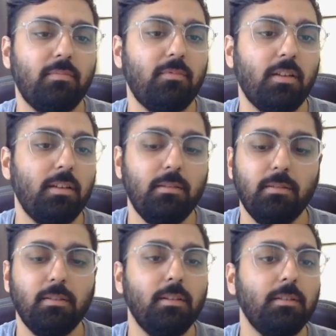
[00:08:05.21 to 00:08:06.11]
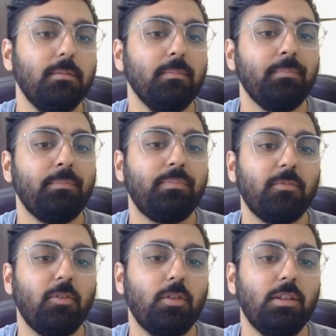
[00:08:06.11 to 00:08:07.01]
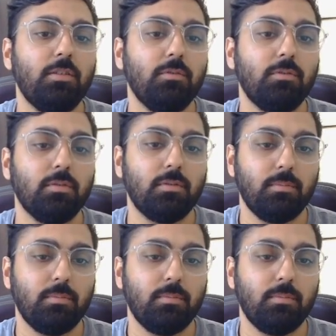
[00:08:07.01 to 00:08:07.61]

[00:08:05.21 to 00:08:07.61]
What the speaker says: fine, for each user.